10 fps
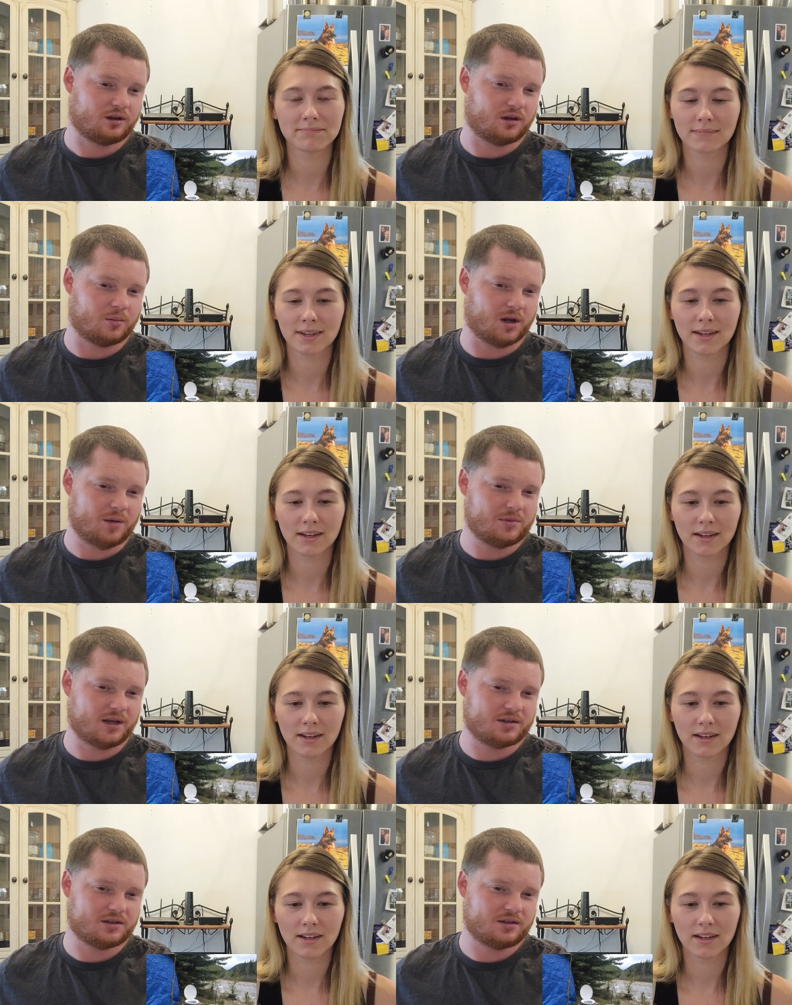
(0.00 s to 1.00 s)
Speaker 1: Um, and I'm
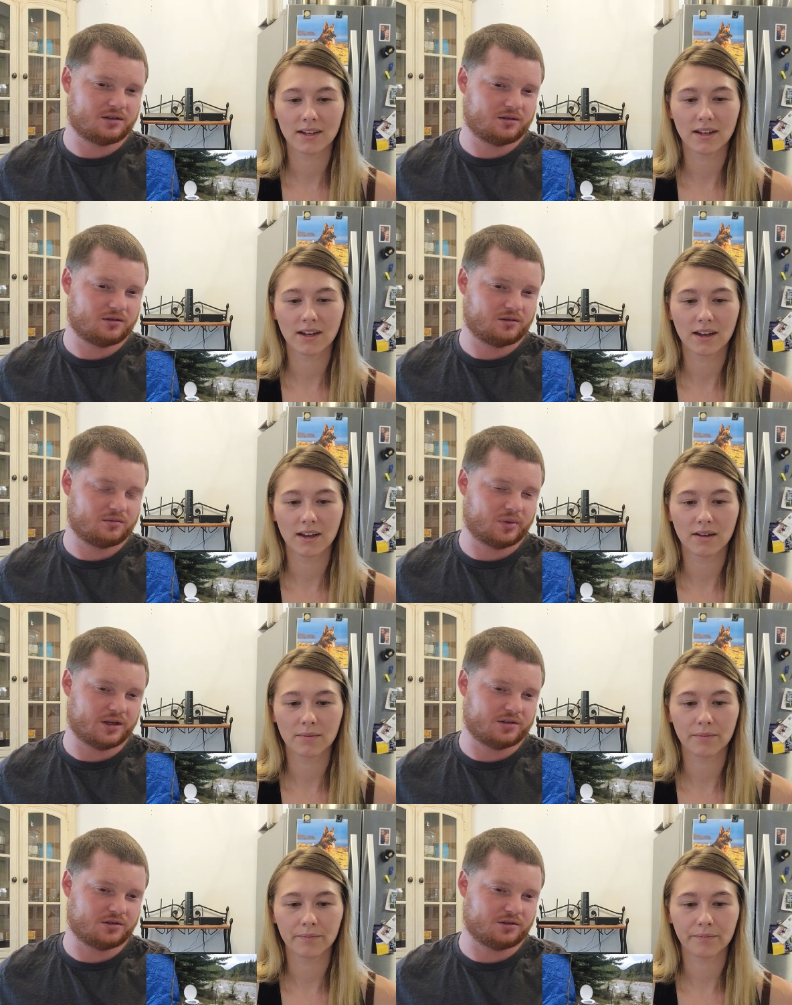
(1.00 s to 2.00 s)
guessing
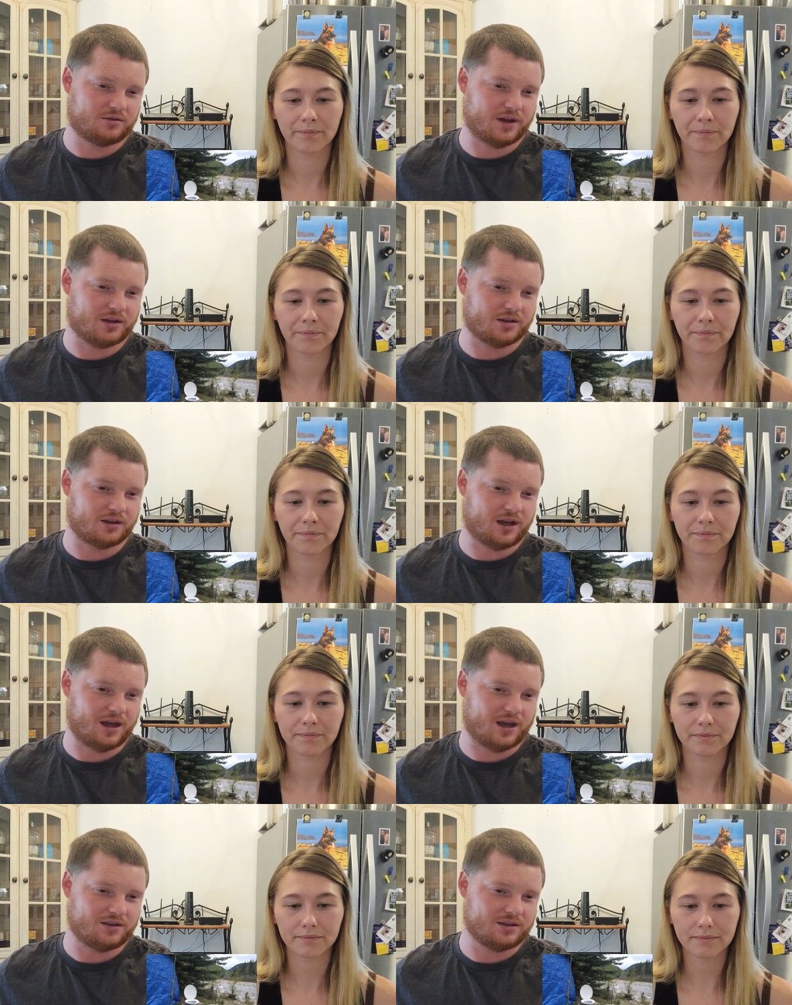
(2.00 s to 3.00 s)
based on the fact that they
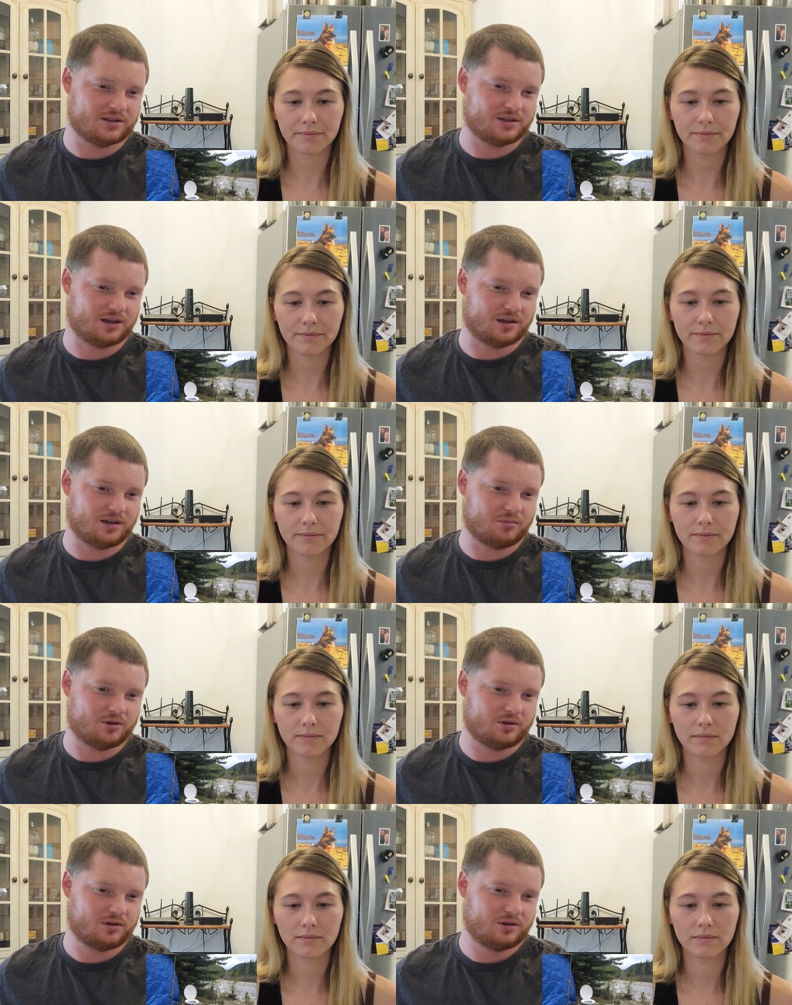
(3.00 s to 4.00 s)
had this set up
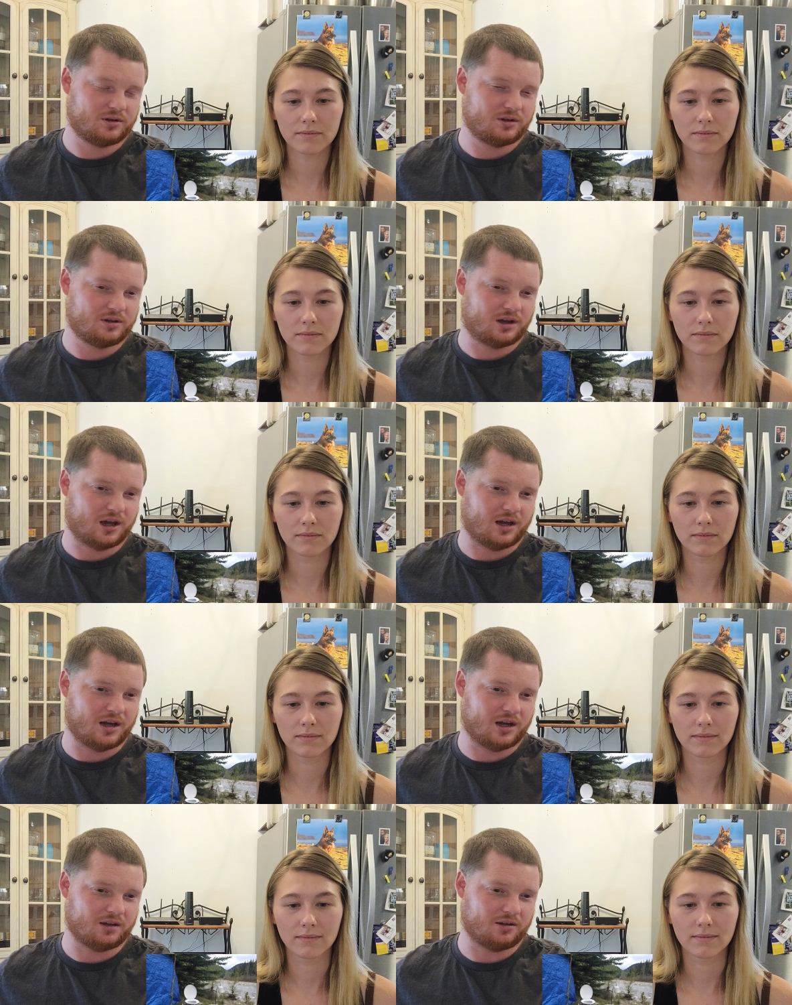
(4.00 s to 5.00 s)
and
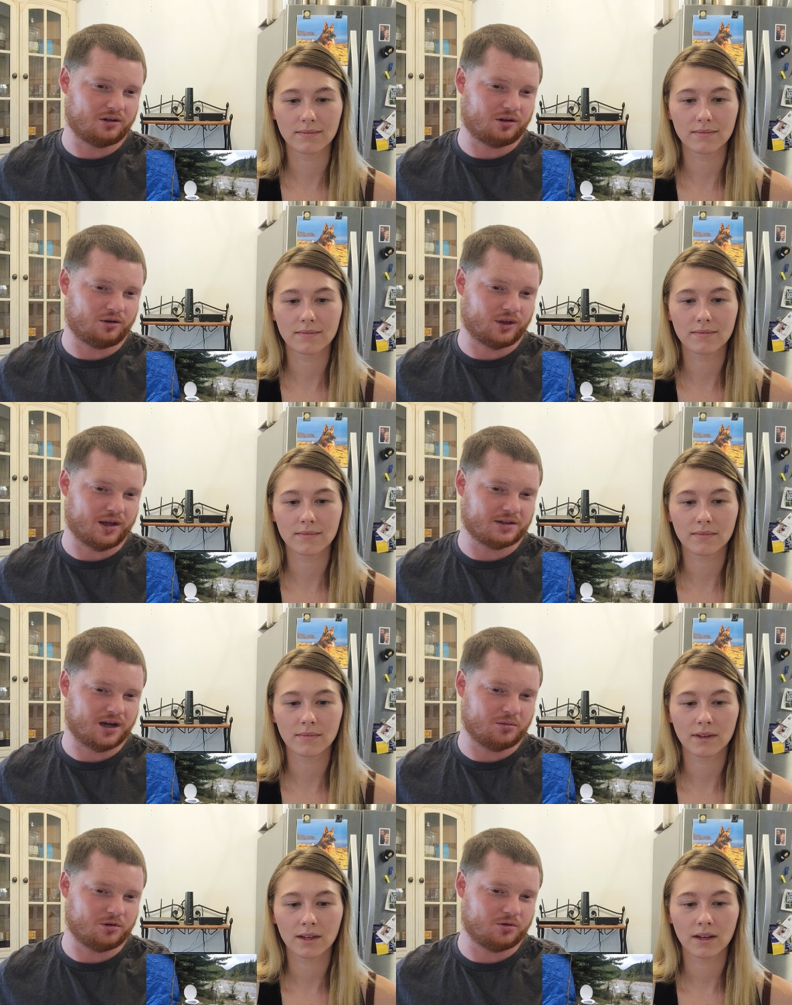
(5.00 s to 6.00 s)
had all that
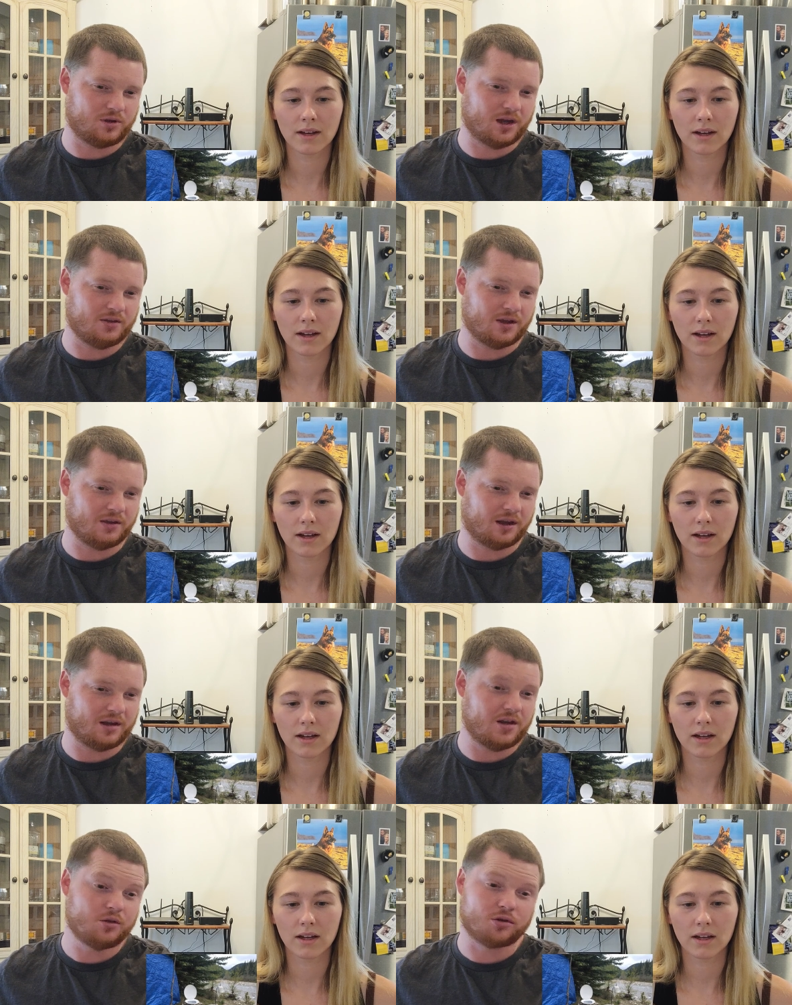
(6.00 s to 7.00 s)
time to do that, that, that
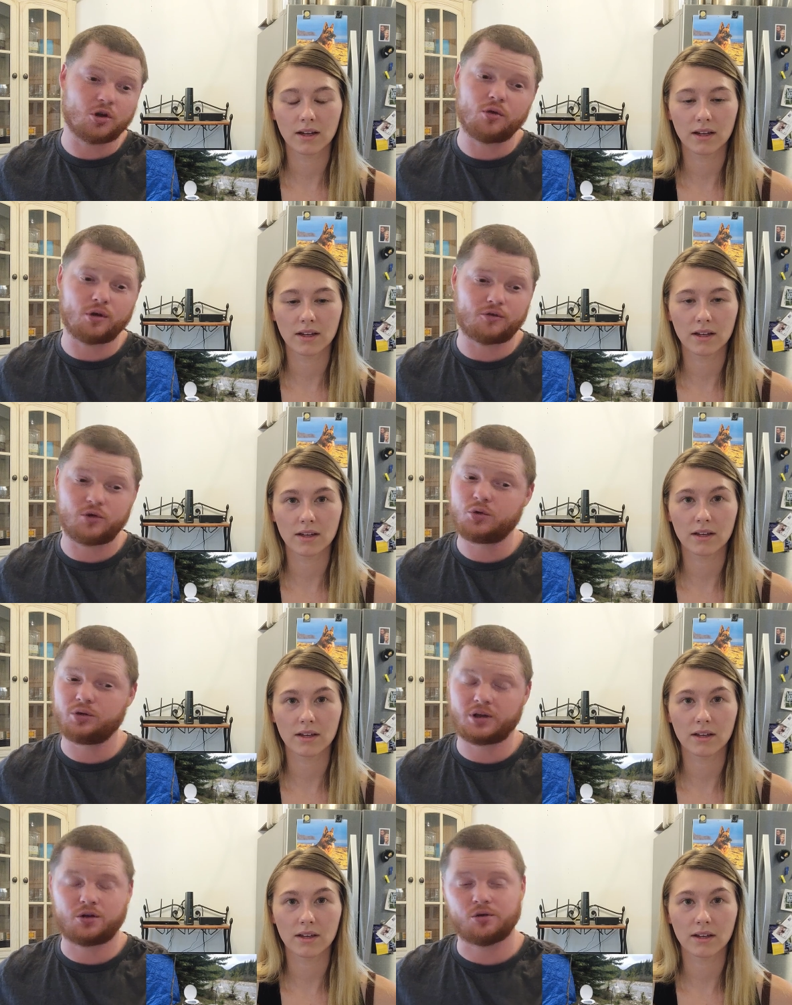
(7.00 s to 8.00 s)
either go there
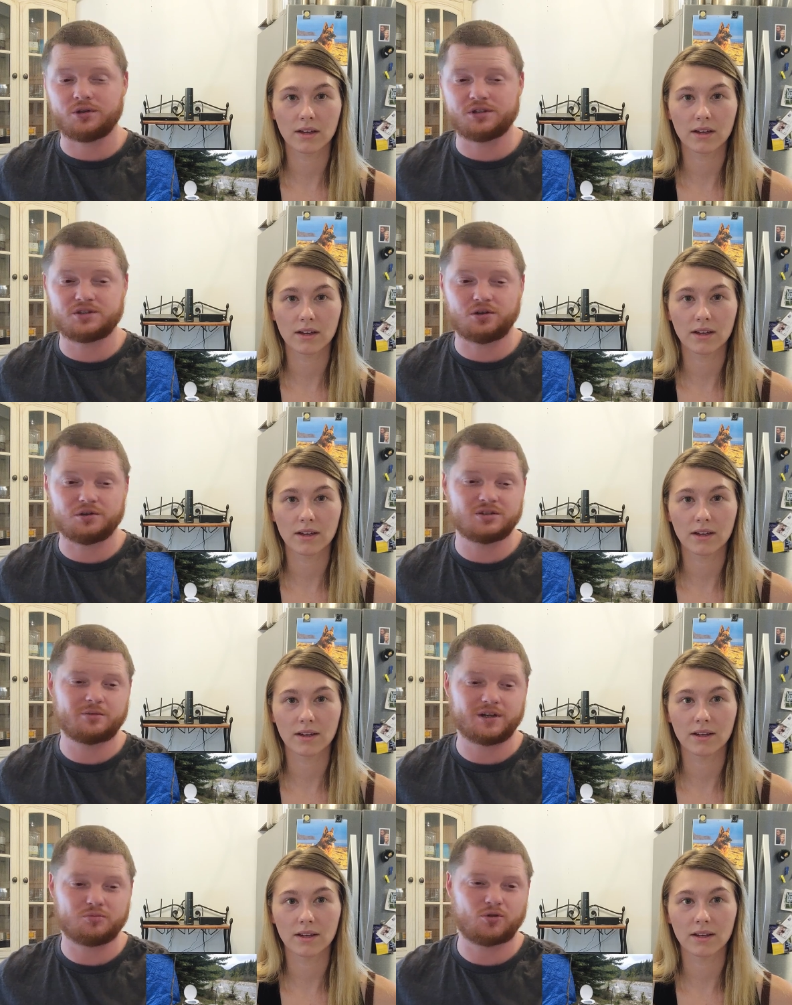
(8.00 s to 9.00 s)
frequently or this is on
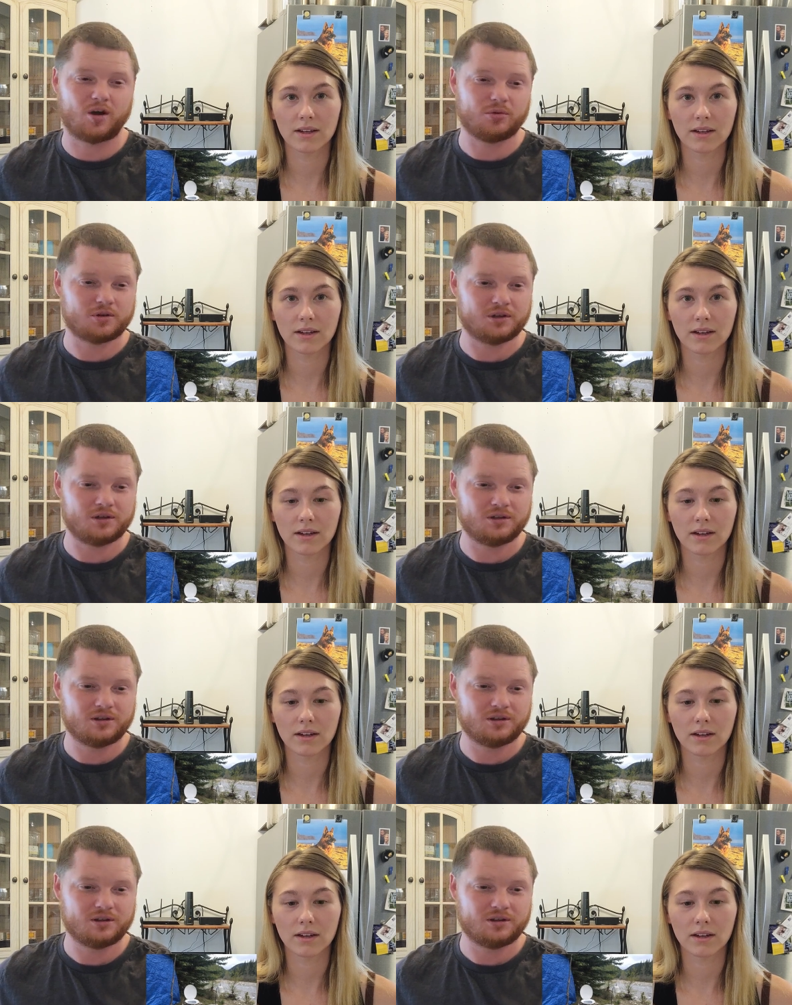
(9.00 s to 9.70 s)
somebody's property.